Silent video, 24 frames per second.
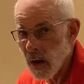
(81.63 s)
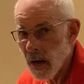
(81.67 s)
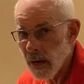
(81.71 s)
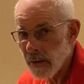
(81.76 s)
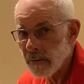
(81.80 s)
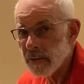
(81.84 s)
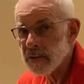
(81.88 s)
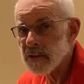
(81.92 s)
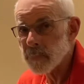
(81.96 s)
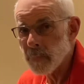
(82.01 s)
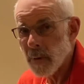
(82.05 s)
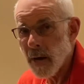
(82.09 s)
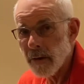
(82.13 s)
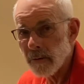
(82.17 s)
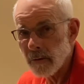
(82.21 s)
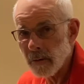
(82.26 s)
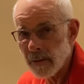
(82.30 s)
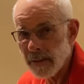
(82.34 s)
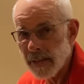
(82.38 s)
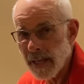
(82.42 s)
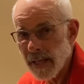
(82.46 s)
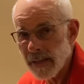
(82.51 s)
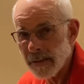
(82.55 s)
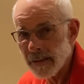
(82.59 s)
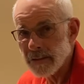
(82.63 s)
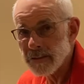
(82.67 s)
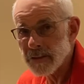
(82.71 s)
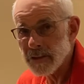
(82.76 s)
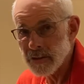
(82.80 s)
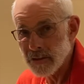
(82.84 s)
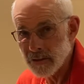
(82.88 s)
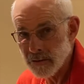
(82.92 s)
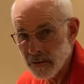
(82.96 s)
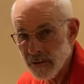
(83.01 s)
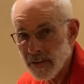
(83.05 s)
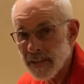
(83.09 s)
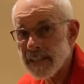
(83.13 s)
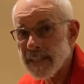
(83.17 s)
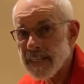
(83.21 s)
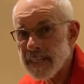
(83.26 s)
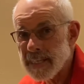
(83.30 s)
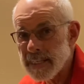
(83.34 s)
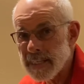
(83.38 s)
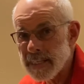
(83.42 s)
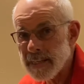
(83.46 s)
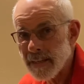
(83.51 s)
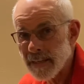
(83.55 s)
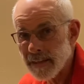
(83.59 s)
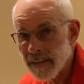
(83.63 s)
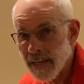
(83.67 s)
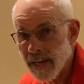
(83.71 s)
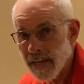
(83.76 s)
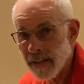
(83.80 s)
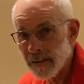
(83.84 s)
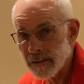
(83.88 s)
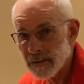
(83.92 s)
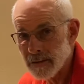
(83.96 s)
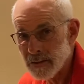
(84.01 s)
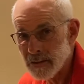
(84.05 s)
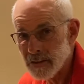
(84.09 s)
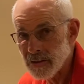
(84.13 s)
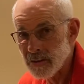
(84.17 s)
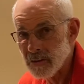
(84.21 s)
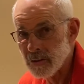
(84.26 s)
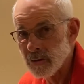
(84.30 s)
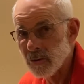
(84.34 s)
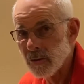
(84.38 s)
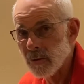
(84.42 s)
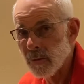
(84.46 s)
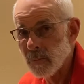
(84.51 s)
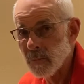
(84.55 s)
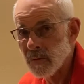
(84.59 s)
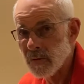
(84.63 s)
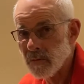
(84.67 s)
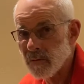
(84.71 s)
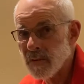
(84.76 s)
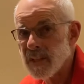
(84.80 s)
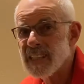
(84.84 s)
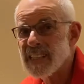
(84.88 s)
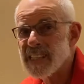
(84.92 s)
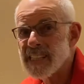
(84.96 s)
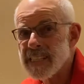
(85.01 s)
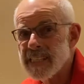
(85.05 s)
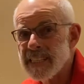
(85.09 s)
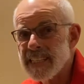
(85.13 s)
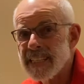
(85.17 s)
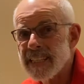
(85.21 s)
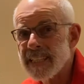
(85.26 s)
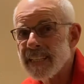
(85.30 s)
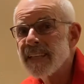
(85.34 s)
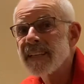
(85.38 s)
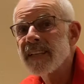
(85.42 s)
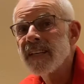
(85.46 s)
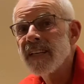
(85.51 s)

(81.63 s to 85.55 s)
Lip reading: The spiral galaxies are the key galaxies in terms of gleaning